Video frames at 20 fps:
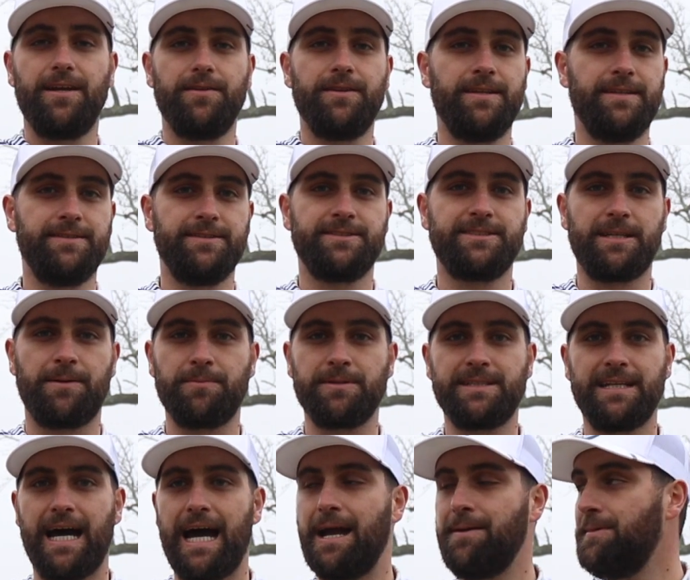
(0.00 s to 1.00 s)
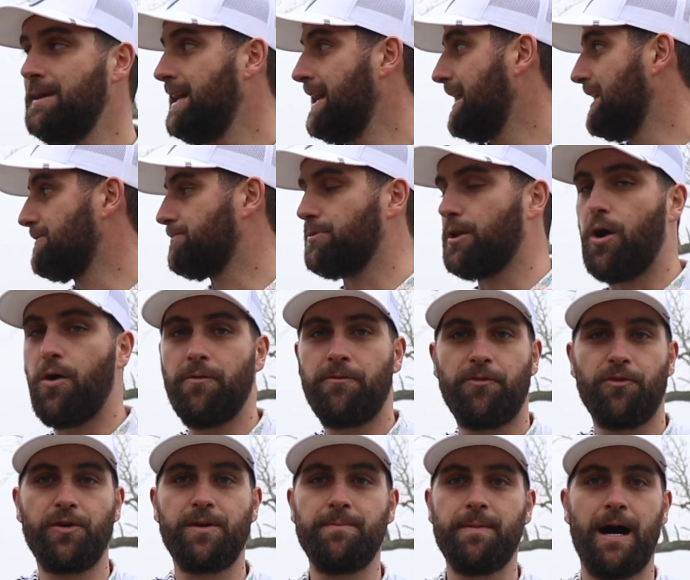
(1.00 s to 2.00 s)
in the summertime, it's blowing
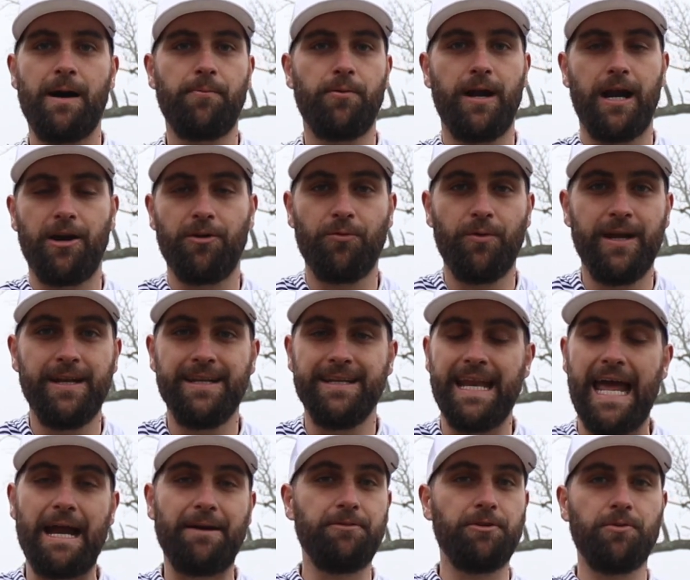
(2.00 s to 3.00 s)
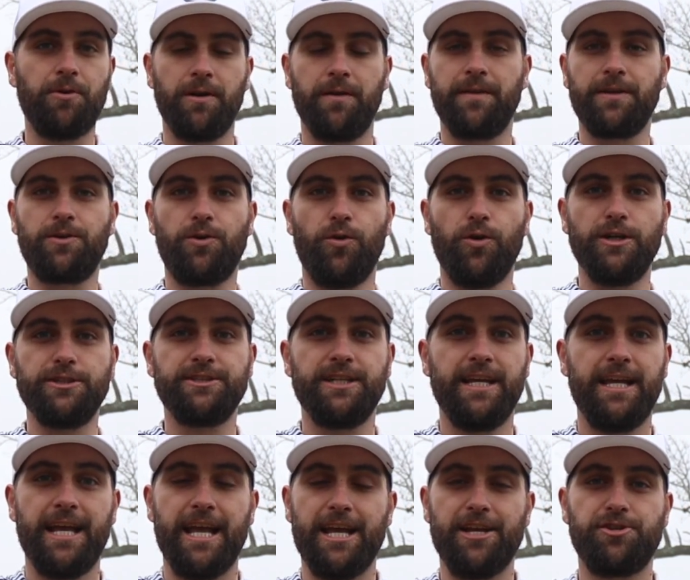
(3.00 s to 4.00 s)
40-mile-per-hour wind and everyone on the course
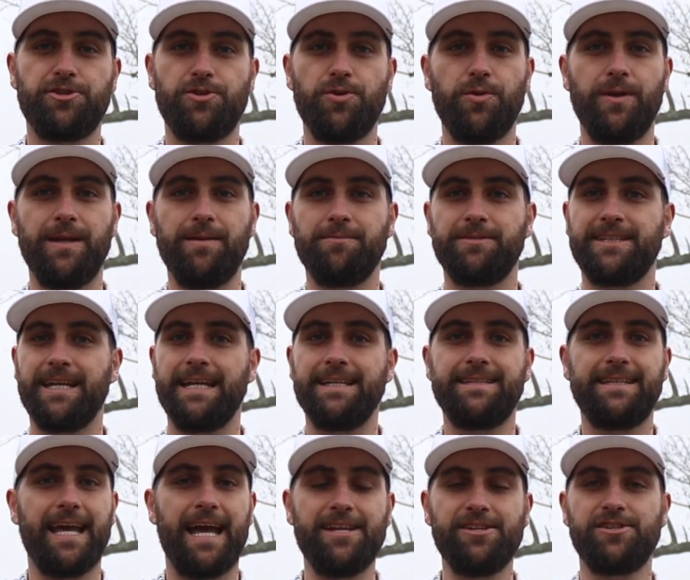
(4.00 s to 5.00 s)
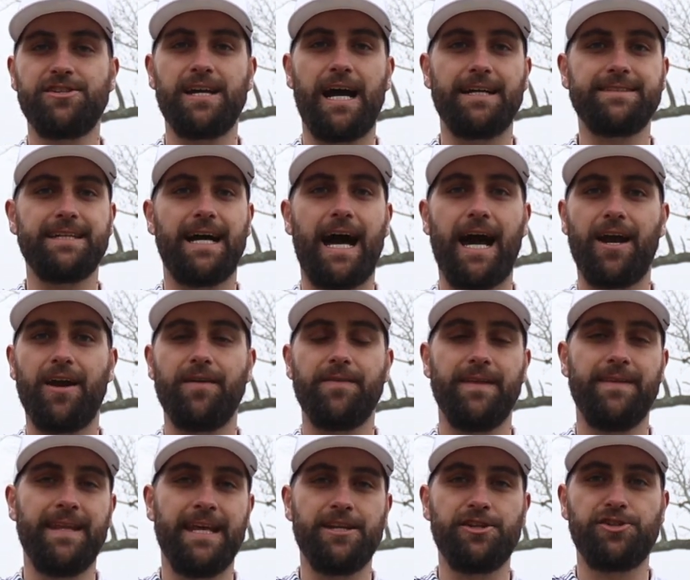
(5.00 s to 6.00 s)
is shooting, say, 10 shots higher
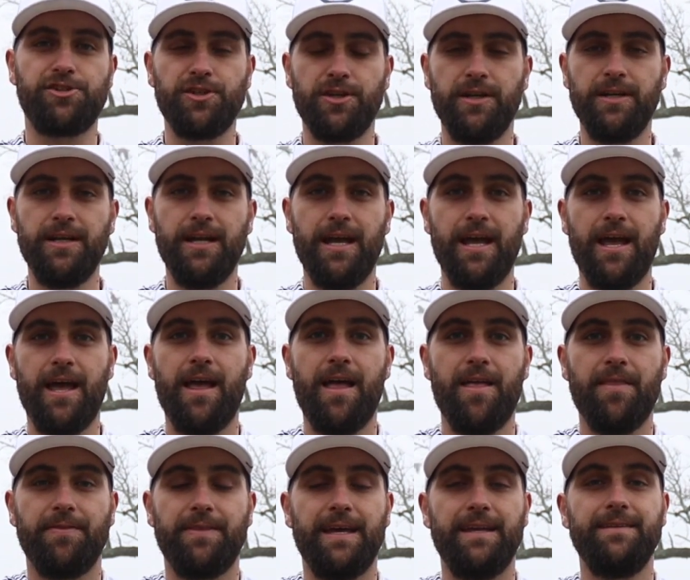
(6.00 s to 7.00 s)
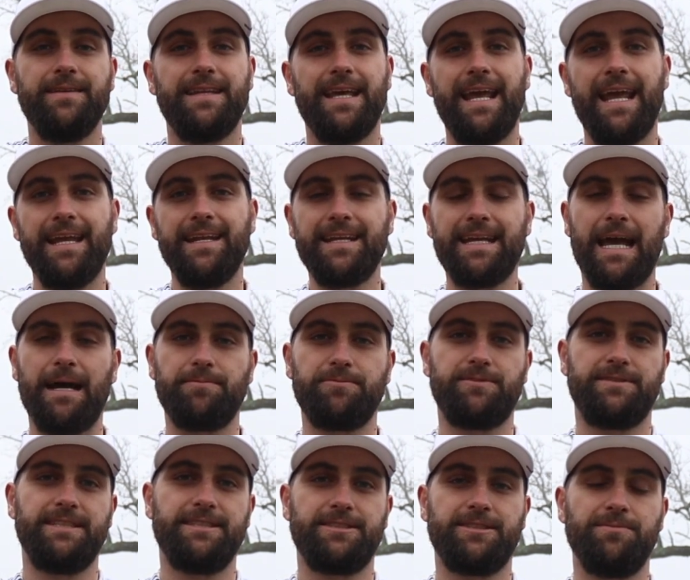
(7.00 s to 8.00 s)
than they should, then the handicap
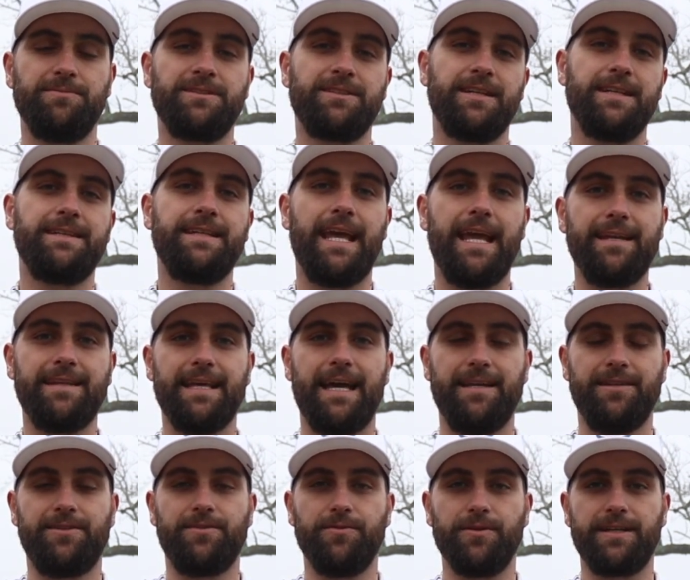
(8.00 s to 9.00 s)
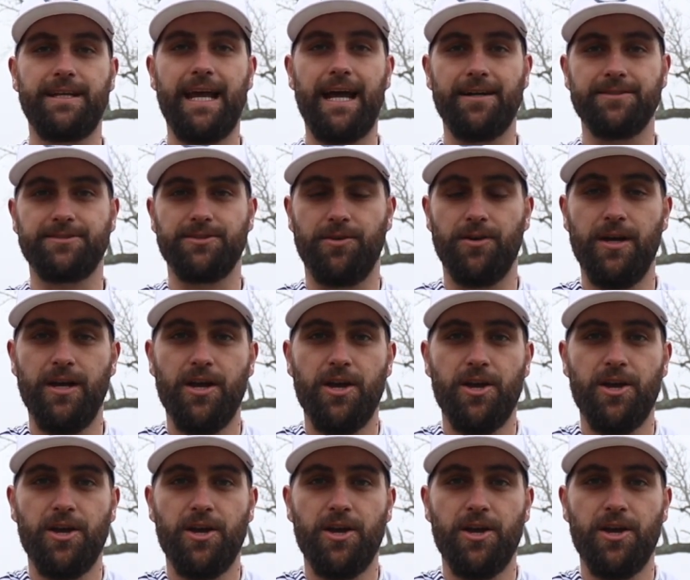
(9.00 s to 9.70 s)
system is going to take that into account. So